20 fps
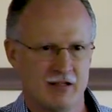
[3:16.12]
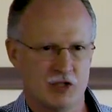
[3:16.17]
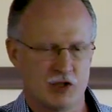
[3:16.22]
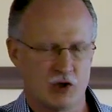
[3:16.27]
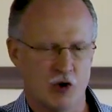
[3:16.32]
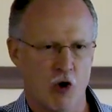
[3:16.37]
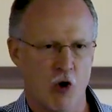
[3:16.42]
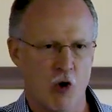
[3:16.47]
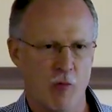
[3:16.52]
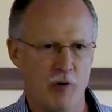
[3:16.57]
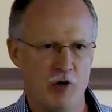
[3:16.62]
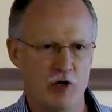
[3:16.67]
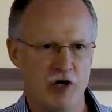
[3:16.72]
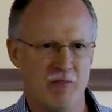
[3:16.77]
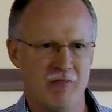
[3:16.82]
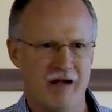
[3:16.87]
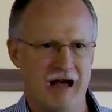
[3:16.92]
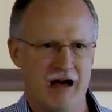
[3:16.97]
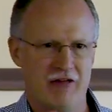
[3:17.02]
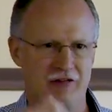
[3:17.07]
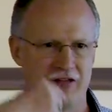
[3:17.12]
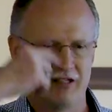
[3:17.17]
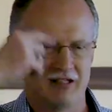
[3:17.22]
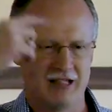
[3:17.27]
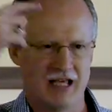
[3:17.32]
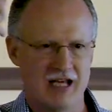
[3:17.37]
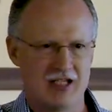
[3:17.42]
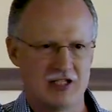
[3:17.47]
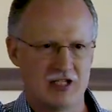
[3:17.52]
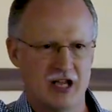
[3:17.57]
So open your mouth because
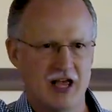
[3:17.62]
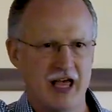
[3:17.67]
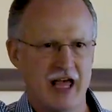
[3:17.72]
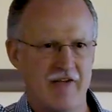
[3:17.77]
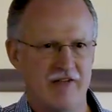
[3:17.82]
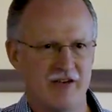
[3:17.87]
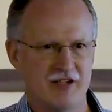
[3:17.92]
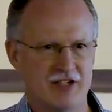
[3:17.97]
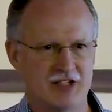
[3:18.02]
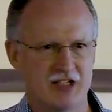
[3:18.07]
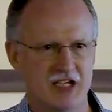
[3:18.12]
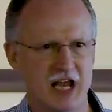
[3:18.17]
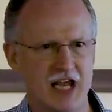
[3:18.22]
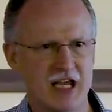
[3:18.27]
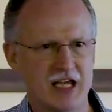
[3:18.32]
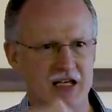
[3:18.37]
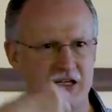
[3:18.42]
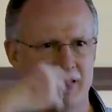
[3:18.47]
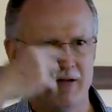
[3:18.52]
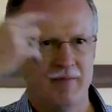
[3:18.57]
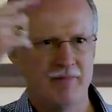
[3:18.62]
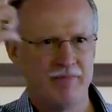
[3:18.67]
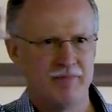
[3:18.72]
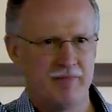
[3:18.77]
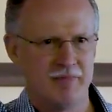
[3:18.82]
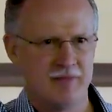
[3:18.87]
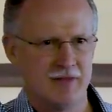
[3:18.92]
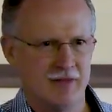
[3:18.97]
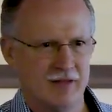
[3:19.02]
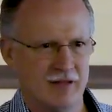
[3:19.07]
that's heaven's gate.
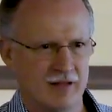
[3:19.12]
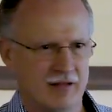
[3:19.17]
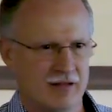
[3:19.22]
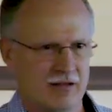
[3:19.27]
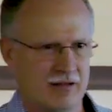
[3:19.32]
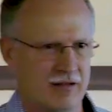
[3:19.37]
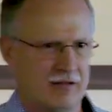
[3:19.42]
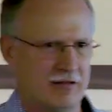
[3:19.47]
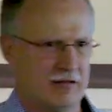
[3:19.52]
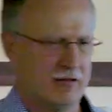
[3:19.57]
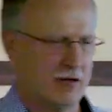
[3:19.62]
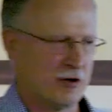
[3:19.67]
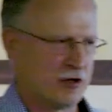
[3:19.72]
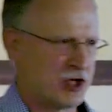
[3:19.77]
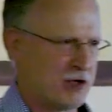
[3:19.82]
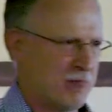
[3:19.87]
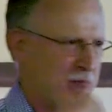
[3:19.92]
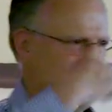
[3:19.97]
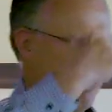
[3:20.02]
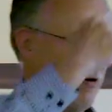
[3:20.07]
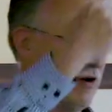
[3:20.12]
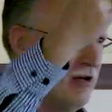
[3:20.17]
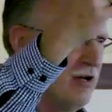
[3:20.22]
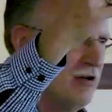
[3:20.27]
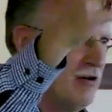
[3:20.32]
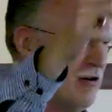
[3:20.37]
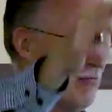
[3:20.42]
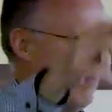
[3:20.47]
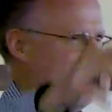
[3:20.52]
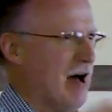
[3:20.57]
Your spirit
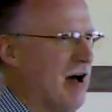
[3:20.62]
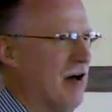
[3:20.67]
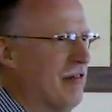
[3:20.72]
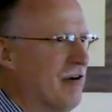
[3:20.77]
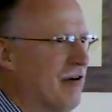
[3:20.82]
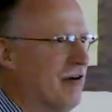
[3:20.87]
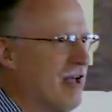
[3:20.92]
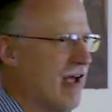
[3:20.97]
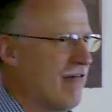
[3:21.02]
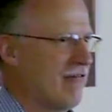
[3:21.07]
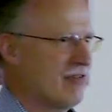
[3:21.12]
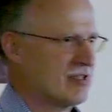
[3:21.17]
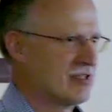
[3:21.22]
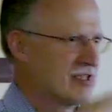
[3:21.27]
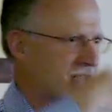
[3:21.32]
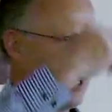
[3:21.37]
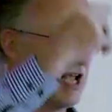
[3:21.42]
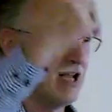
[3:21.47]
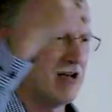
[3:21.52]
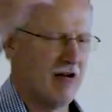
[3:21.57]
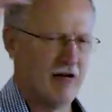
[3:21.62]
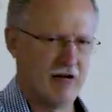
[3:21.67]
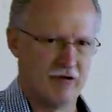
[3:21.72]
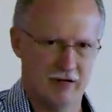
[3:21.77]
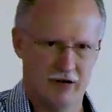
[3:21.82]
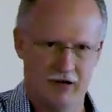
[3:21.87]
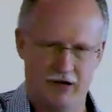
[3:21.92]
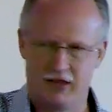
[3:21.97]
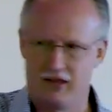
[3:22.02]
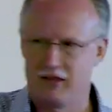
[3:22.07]
and your mouth are heaven's gate on
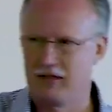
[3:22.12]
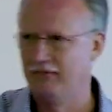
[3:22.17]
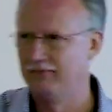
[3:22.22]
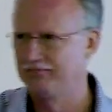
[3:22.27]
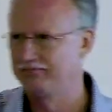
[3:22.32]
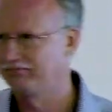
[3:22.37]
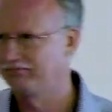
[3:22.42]
earth.